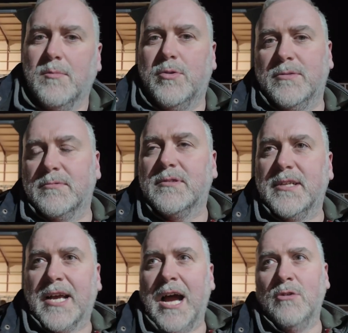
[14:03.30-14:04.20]
But
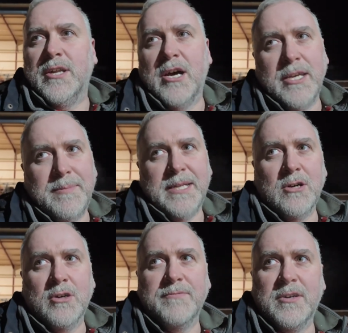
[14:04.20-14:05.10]
the cow that I'd be
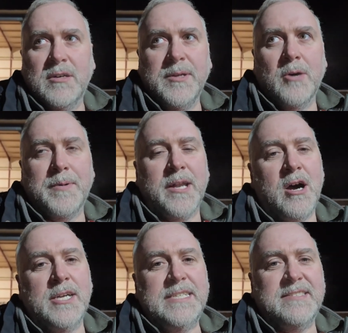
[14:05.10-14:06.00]
looking for will be up in the
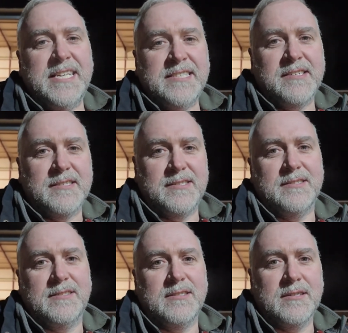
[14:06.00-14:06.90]
high
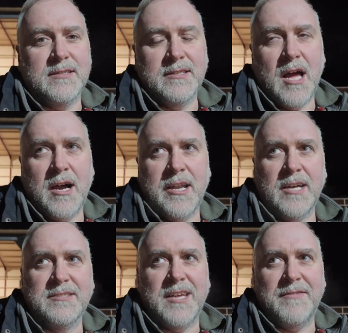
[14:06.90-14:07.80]
6s, knocking
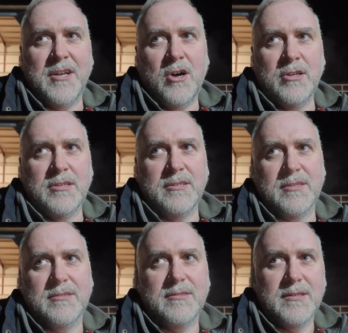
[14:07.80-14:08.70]
on 700.
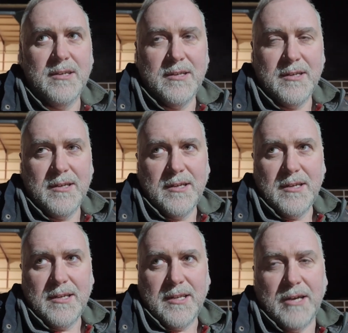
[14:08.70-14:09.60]

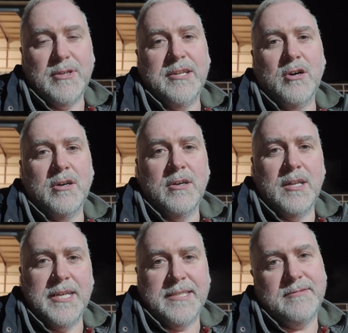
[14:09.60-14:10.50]
Now, you
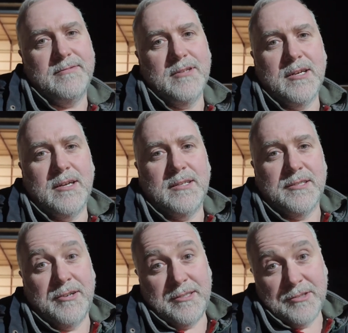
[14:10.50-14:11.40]
don't, like,
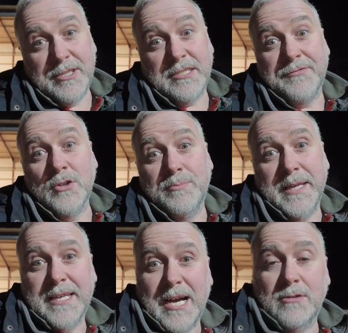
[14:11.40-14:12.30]
there is a few
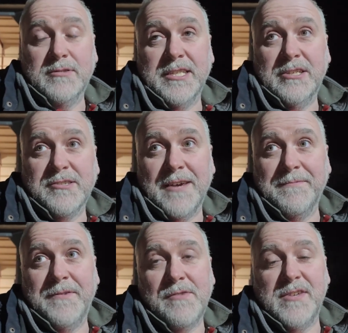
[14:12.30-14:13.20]
big cows here,
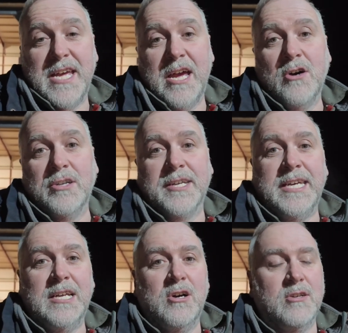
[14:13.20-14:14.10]
750, 800
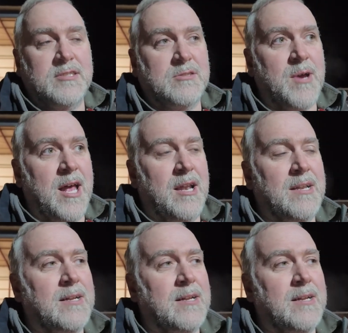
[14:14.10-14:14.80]
kilos as well.